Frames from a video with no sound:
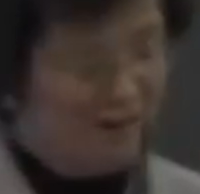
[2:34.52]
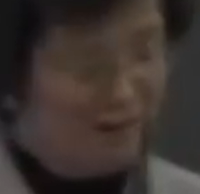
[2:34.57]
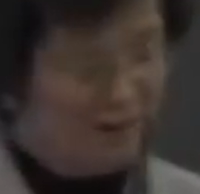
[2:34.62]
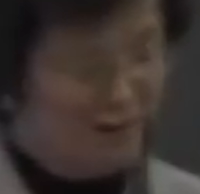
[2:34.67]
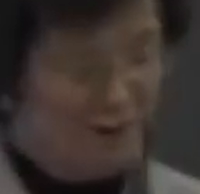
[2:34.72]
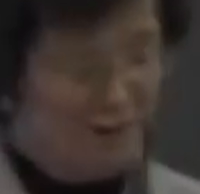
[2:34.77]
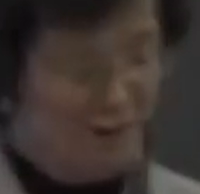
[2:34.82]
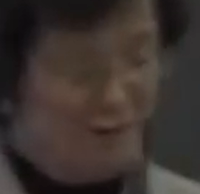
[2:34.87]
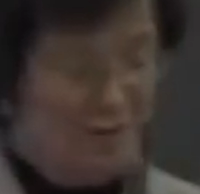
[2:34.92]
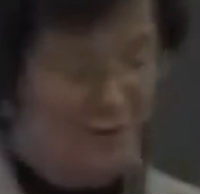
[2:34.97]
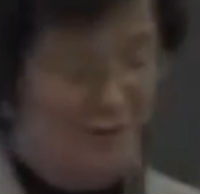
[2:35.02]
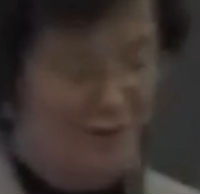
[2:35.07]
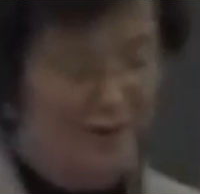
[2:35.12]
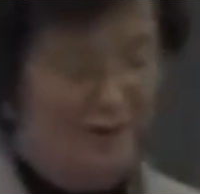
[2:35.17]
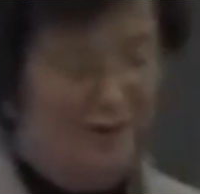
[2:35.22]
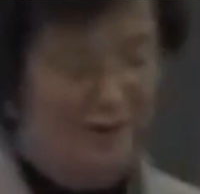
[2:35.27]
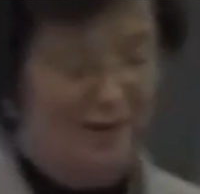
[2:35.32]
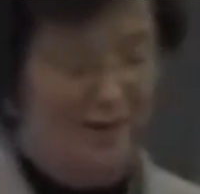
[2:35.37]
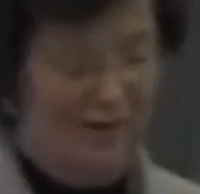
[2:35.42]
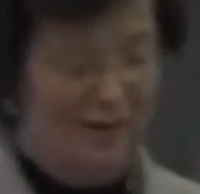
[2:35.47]
like to
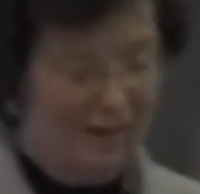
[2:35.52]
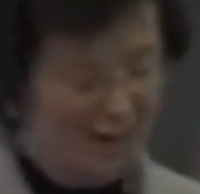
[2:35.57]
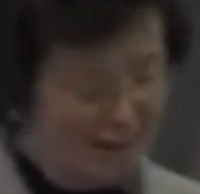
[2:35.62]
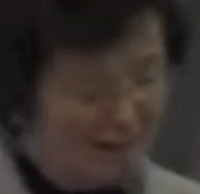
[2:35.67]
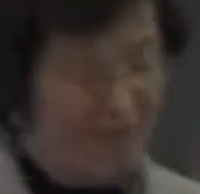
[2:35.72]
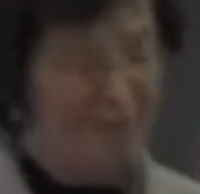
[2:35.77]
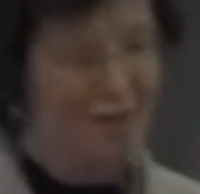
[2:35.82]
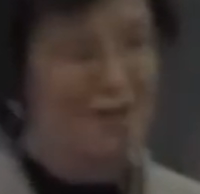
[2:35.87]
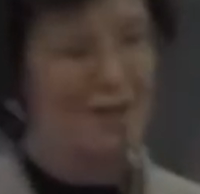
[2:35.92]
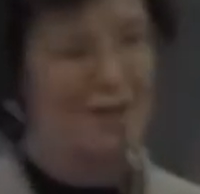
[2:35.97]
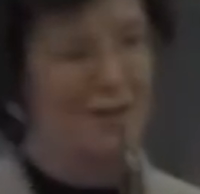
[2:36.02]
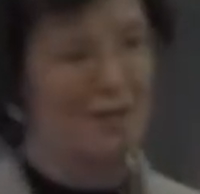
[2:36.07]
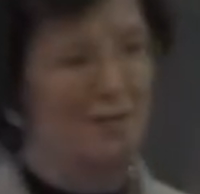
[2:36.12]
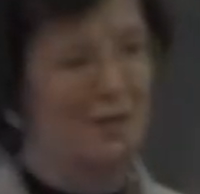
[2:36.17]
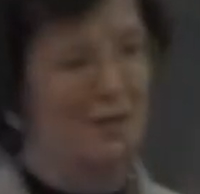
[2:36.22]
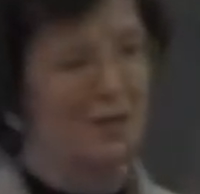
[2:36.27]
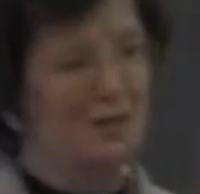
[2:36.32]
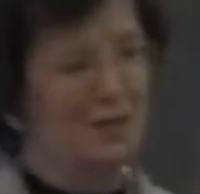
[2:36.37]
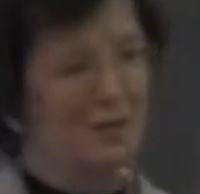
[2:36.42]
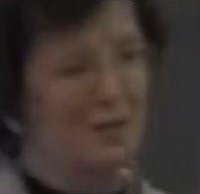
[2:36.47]
end
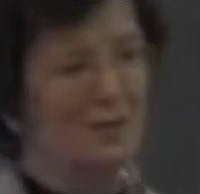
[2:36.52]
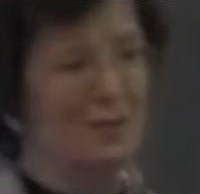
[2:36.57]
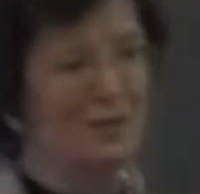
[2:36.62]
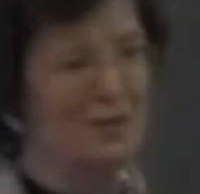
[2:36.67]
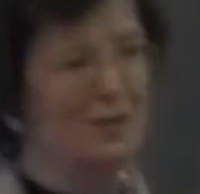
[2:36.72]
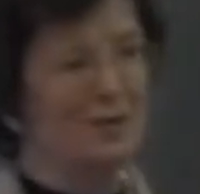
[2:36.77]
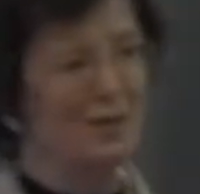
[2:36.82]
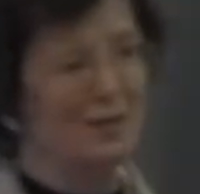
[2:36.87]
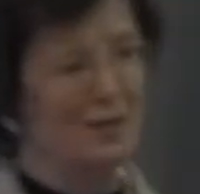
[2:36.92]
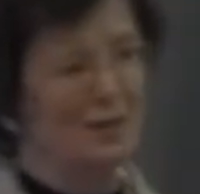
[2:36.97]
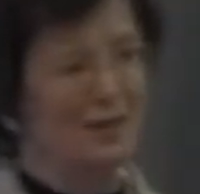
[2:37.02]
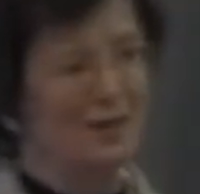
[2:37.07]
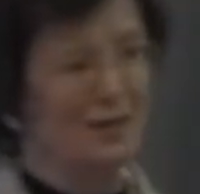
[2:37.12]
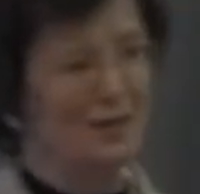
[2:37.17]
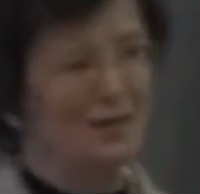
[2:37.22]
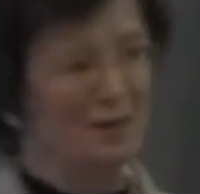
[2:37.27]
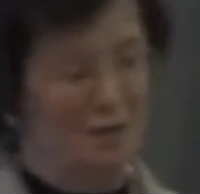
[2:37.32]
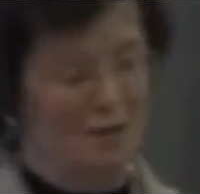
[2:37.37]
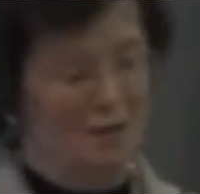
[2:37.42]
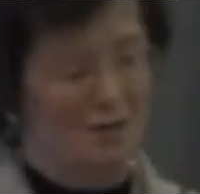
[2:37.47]
with two
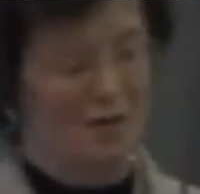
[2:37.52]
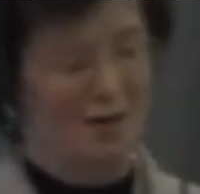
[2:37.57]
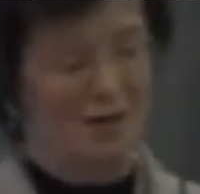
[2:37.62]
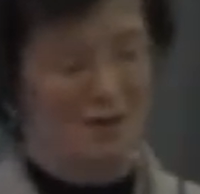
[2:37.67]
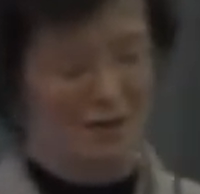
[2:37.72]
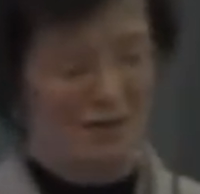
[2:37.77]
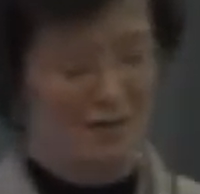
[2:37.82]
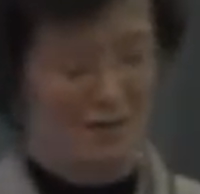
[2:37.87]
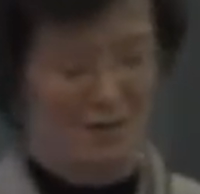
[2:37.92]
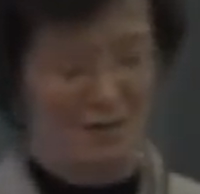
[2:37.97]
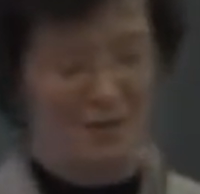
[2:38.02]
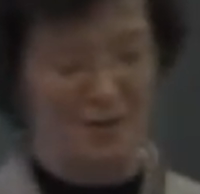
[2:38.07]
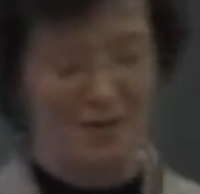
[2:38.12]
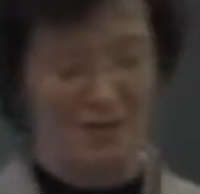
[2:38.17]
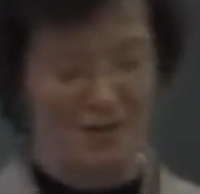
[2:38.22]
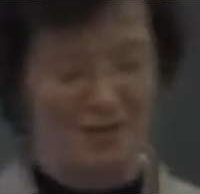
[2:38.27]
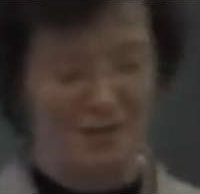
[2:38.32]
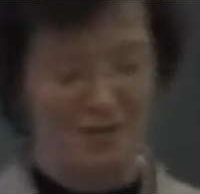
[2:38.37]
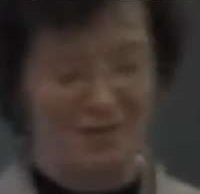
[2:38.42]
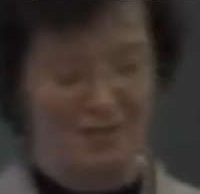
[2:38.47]
short
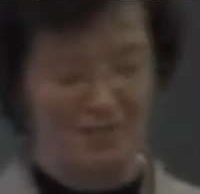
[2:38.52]
quotes.